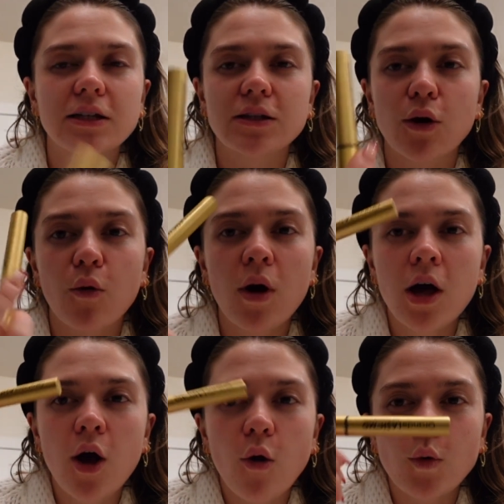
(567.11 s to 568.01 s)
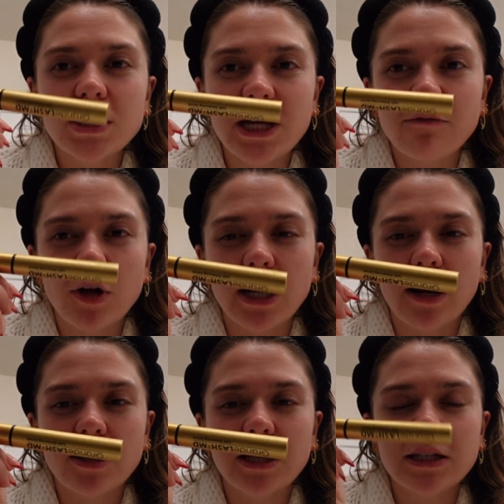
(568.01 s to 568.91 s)
So once I run
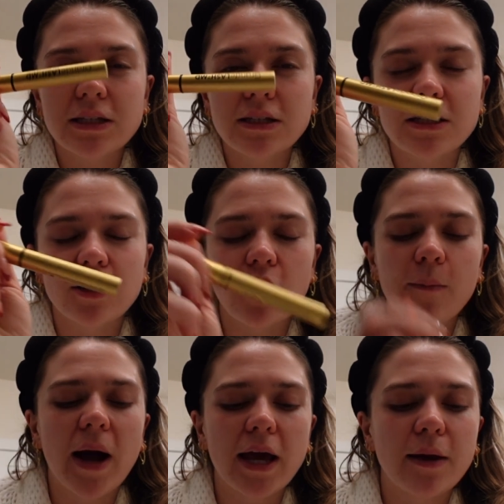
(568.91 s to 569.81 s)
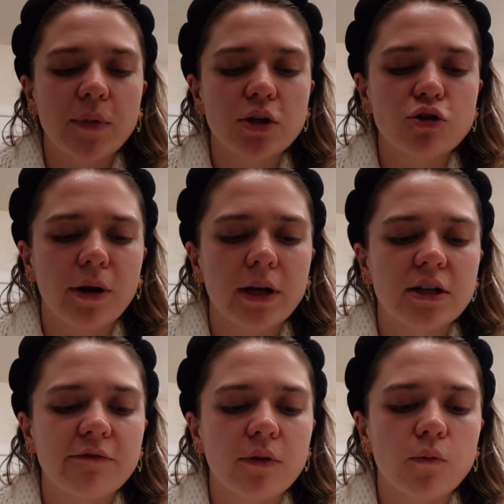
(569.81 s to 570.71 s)
out of this serum, I am gonna try a
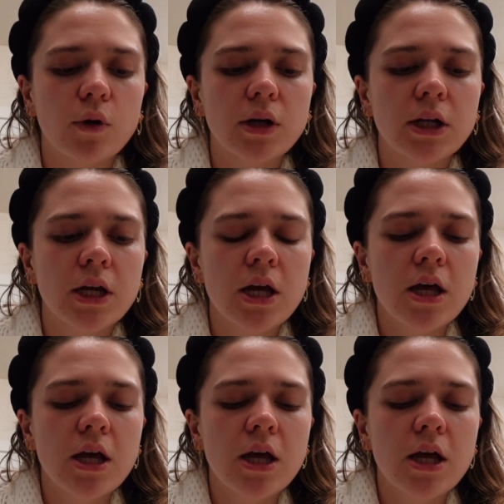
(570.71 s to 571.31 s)
different one,